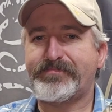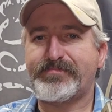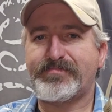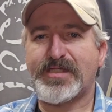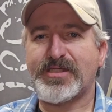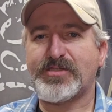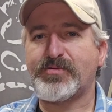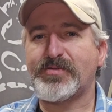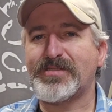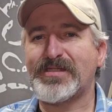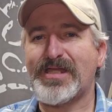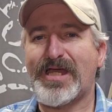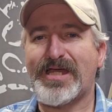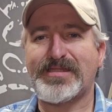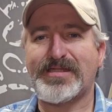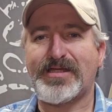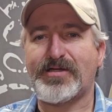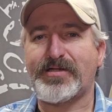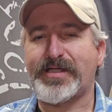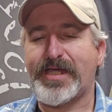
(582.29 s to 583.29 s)
this one's not
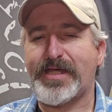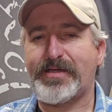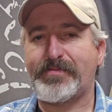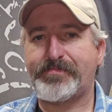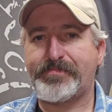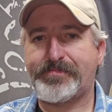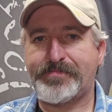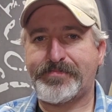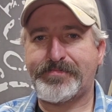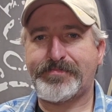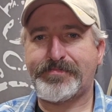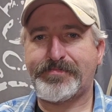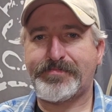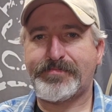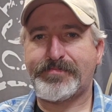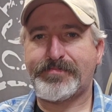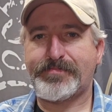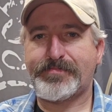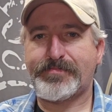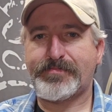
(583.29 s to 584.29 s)
there yet.
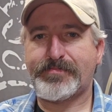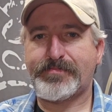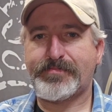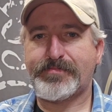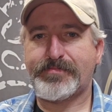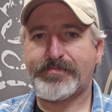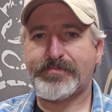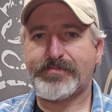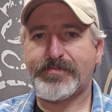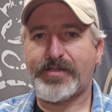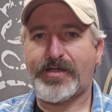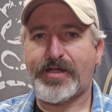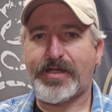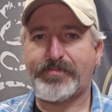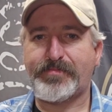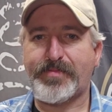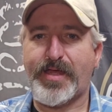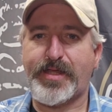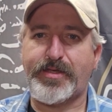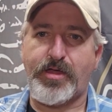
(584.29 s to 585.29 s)
Alright,
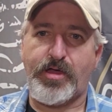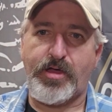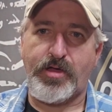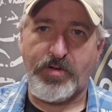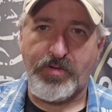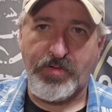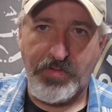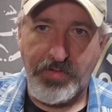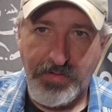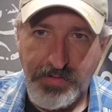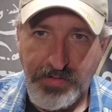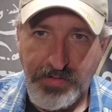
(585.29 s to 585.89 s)
I know